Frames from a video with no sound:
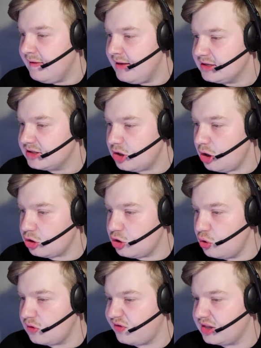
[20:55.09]
Scott
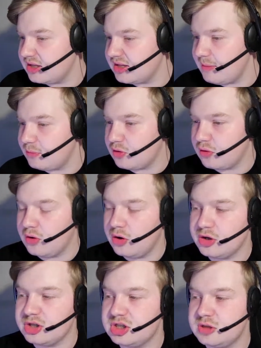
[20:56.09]
goes for the deep
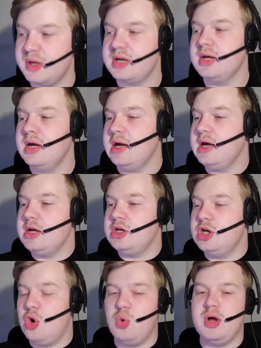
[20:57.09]
cross, but
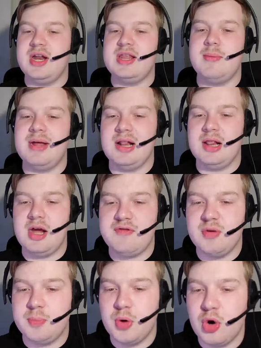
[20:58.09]
no one in the middle there
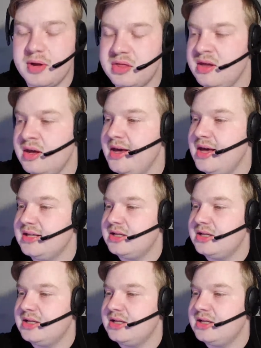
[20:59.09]
for Bournemouth to